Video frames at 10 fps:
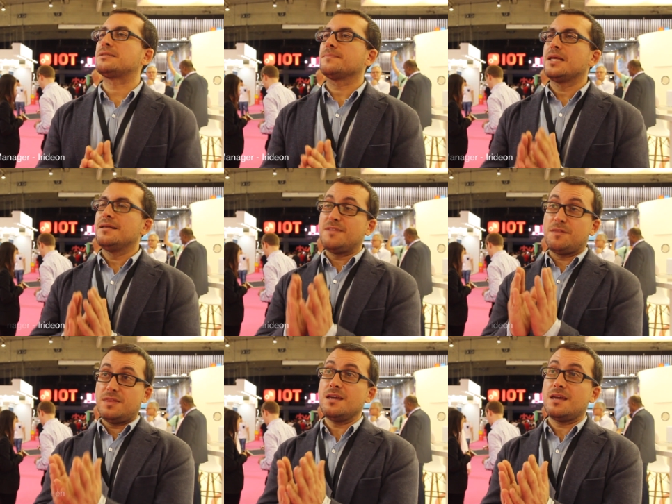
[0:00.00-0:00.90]
but the
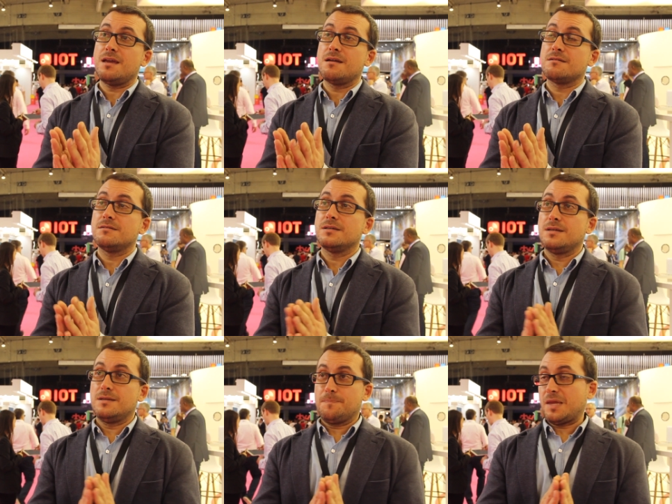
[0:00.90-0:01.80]
thing here
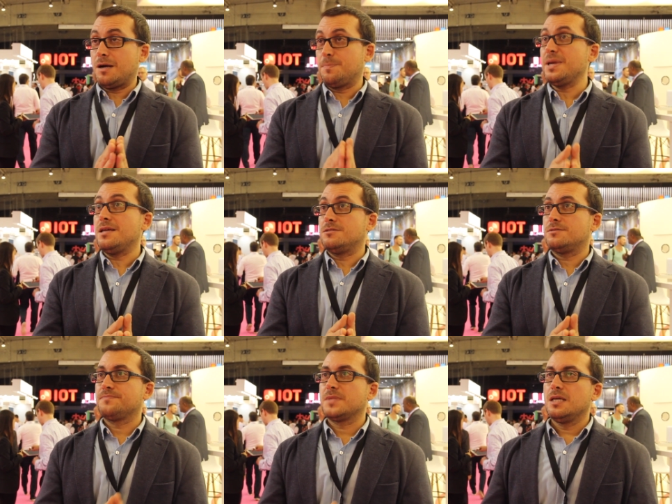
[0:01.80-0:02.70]
are bees.